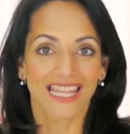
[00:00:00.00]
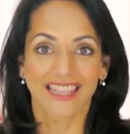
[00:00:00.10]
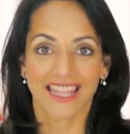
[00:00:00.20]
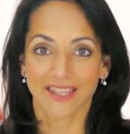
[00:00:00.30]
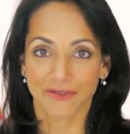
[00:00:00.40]

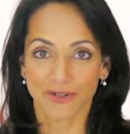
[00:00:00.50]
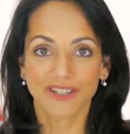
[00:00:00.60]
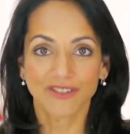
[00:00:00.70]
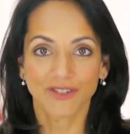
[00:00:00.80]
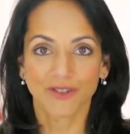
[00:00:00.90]
than the
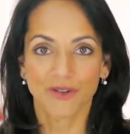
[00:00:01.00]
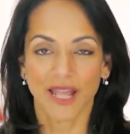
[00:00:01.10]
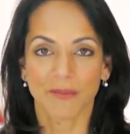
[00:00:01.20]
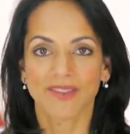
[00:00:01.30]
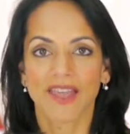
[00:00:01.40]
traditional
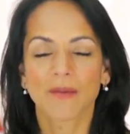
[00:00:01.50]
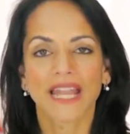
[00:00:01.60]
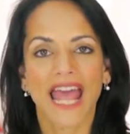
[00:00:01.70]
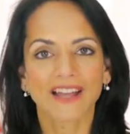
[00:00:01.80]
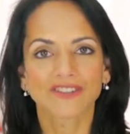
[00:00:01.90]
crepes, but
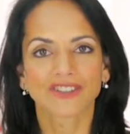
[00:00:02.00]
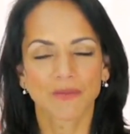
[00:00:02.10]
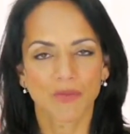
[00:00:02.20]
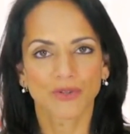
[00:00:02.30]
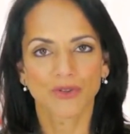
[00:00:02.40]
actually
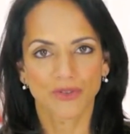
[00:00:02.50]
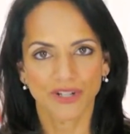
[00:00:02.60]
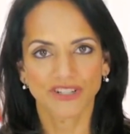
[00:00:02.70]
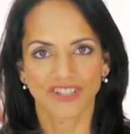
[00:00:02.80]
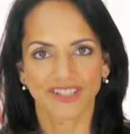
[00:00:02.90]
more
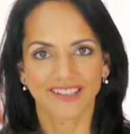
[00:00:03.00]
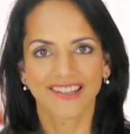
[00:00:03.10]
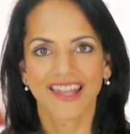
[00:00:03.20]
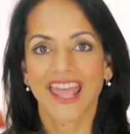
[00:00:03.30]
nutritious.